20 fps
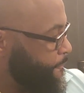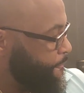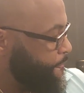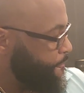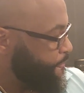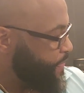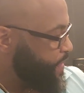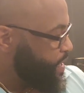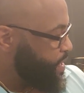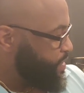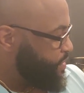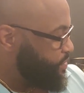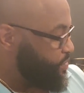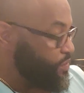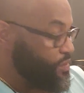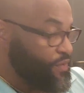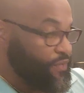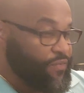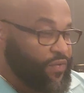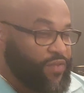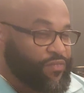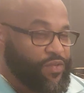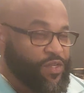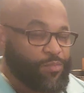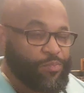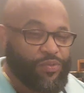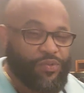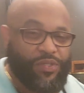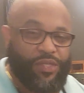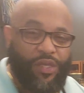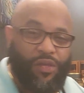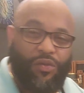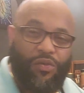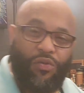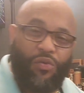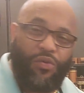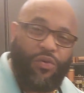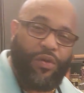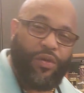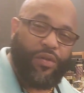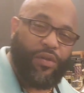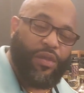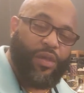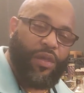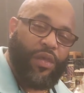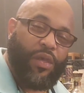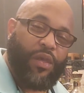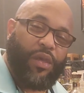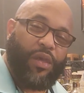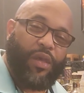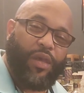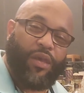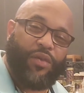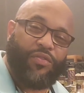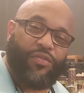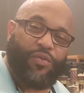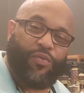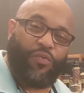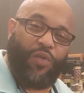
It is only 50% corn, and the